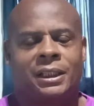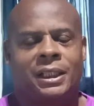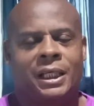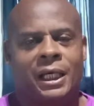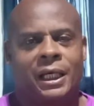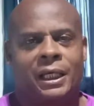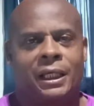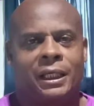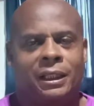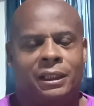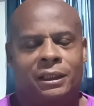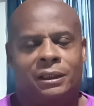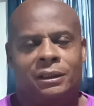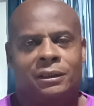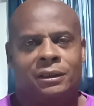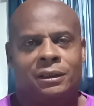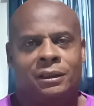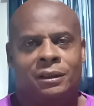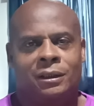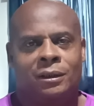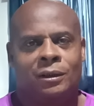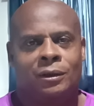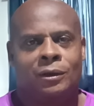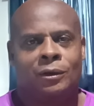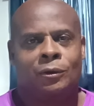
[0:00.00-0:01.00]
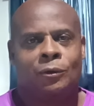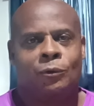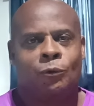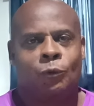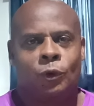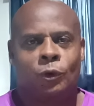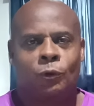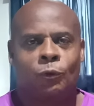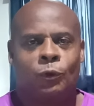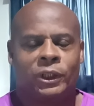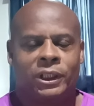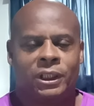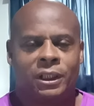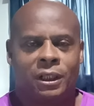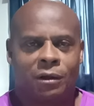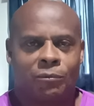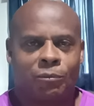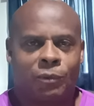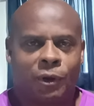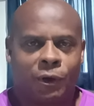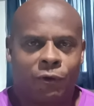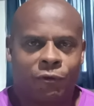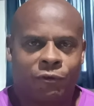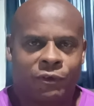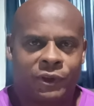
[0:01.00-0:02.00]
gain when we
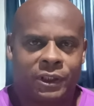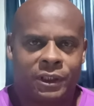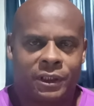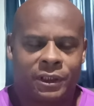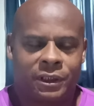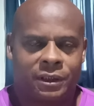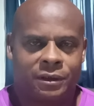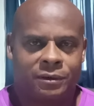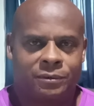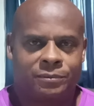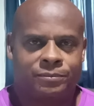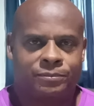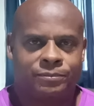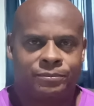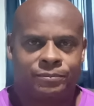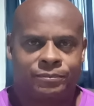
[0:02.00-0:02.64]
come over here?